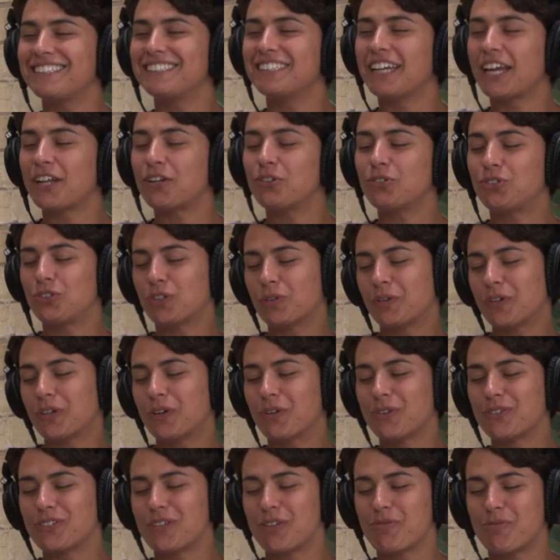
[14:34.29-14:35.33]

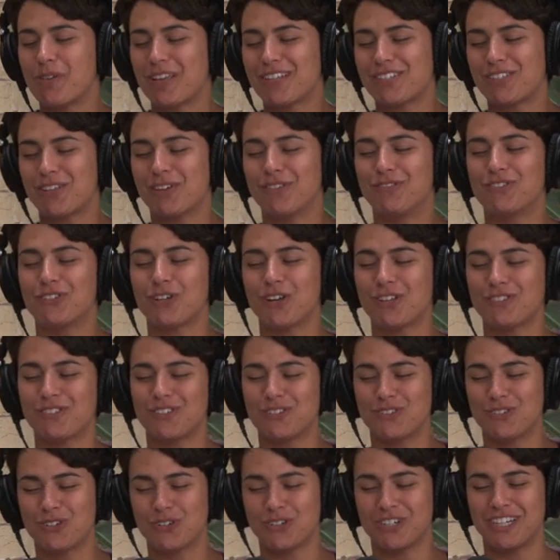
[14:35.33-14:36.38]
90210 is a mix of
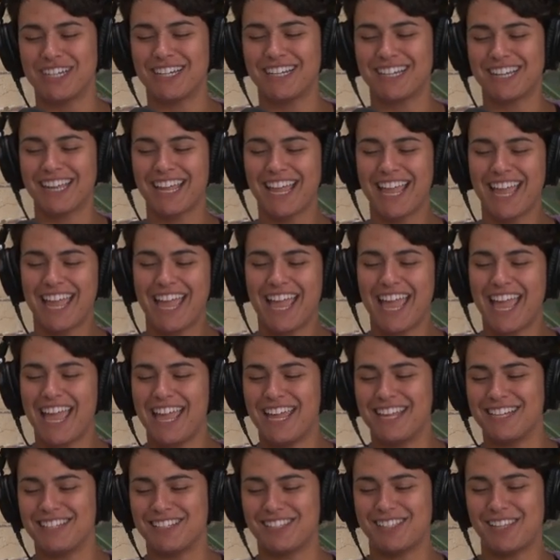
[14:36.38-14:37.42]
Dawson's Creek
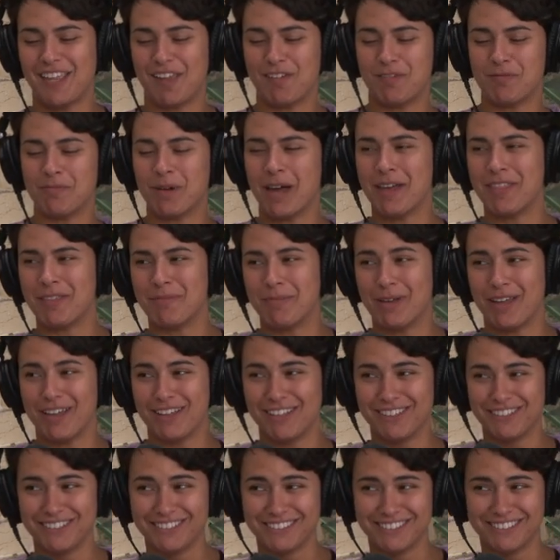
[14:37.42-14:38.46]
and Saved by the
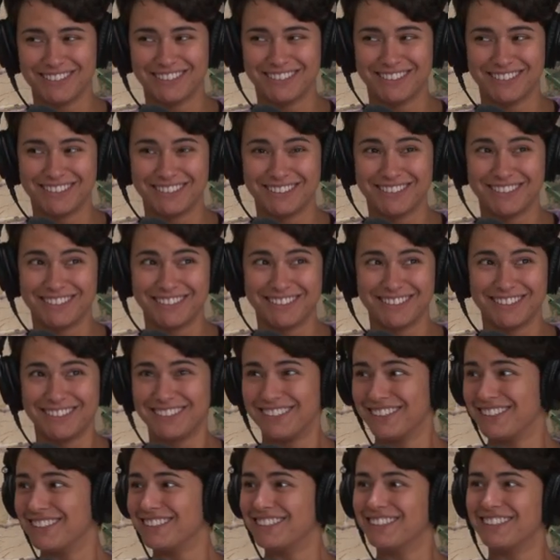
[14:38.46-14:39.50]
Bell.
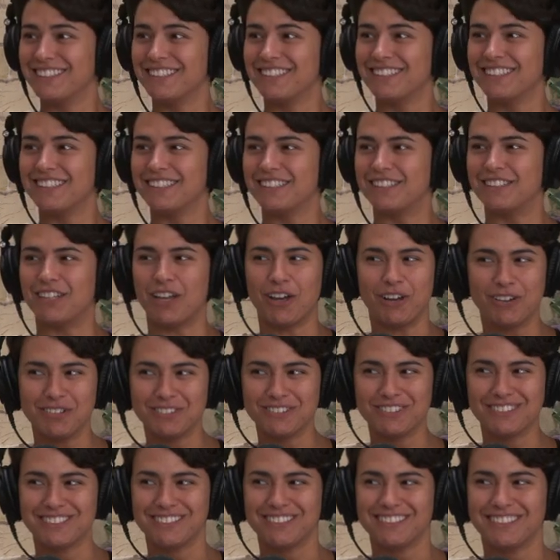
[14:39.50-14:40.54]
No. No?
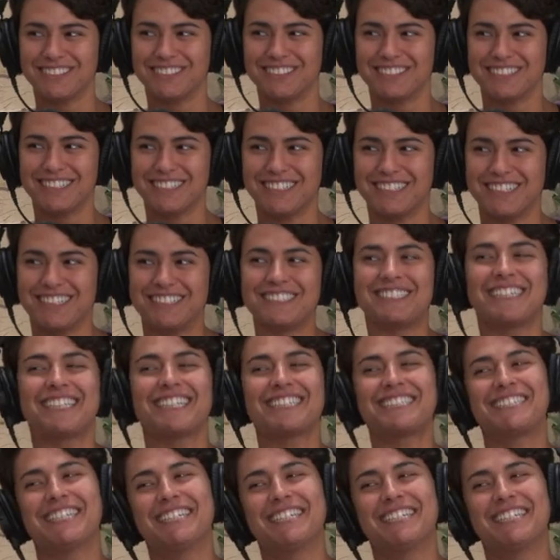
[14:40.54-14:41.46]
No. See, that's